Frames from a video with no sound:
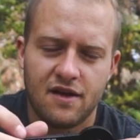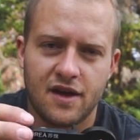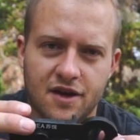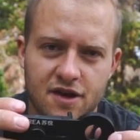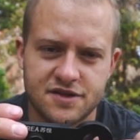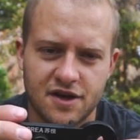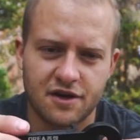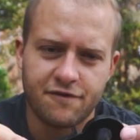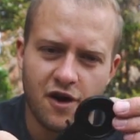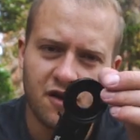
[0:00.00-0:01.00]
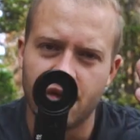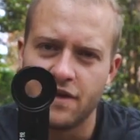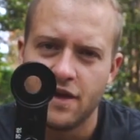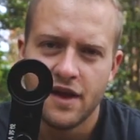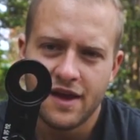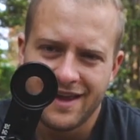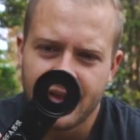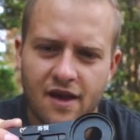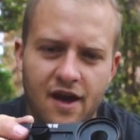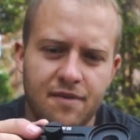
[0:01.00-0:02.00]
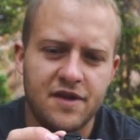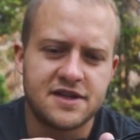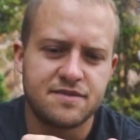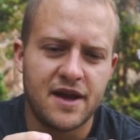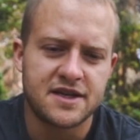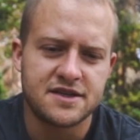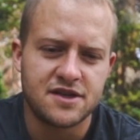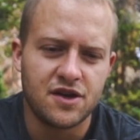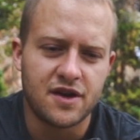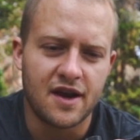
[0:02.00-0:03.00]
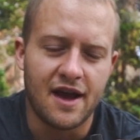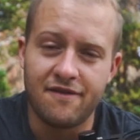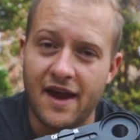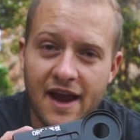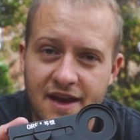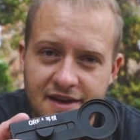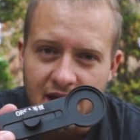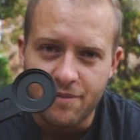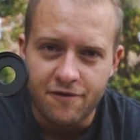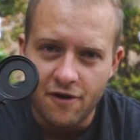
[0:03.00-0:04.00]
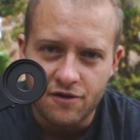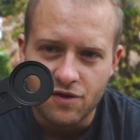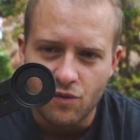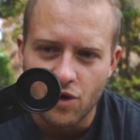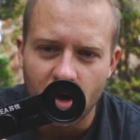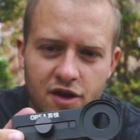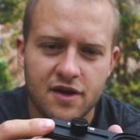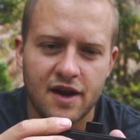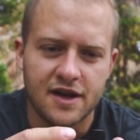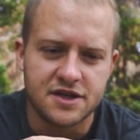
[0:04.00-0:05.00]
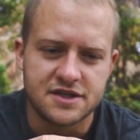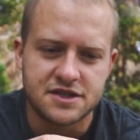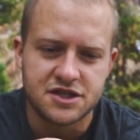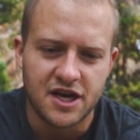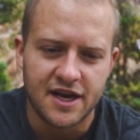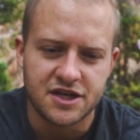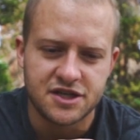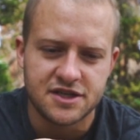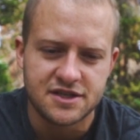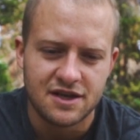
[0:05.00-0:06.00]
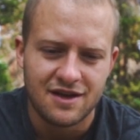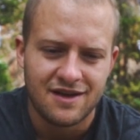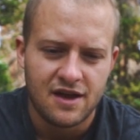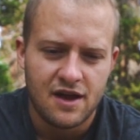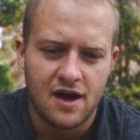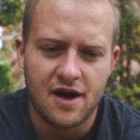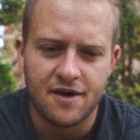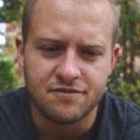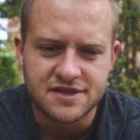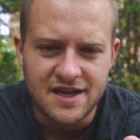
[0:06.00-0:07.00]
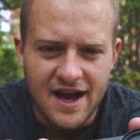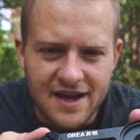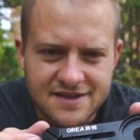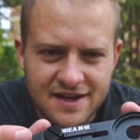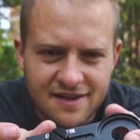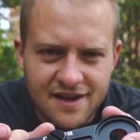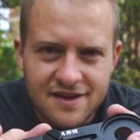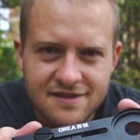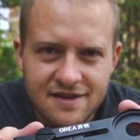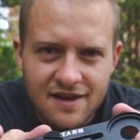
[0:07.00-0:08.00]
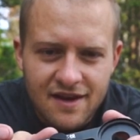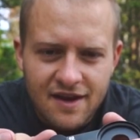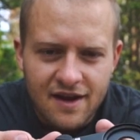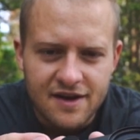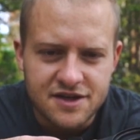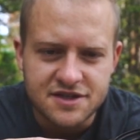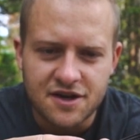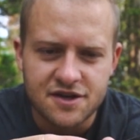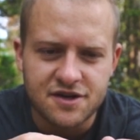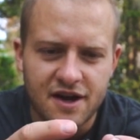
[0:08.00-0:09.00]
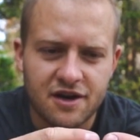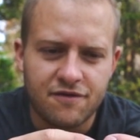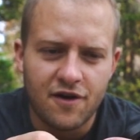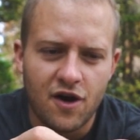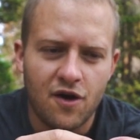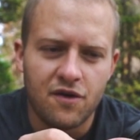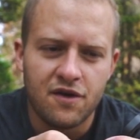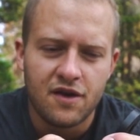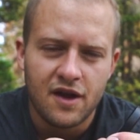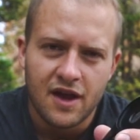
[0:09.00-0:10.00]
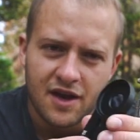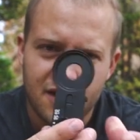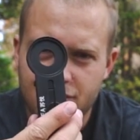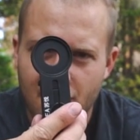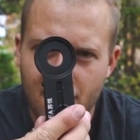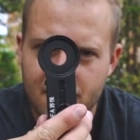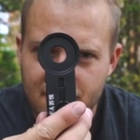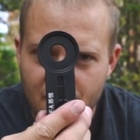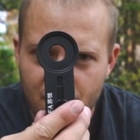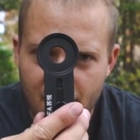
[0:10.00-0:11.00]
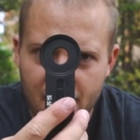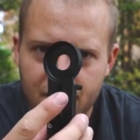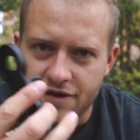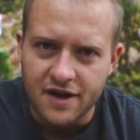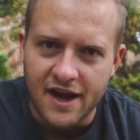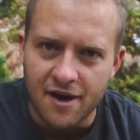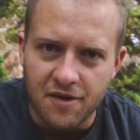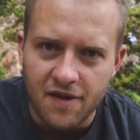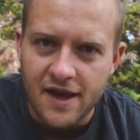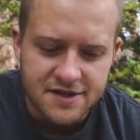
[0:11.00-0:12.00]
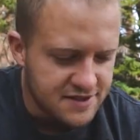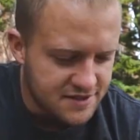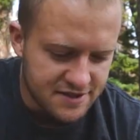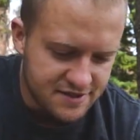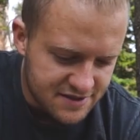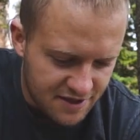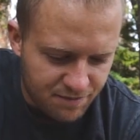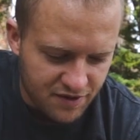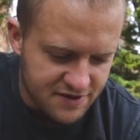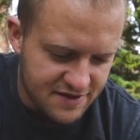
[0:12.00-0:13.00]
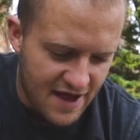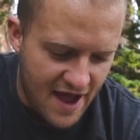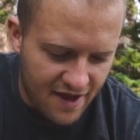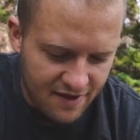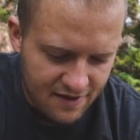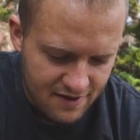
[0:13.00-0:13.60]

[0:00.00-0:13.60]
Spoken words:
It goes on your phone, and this makes it so you can have any type of phone in the world, and it just changes size like this, and it just goes around your phone. You turn it to go right over your camera lens. It's as simple as that.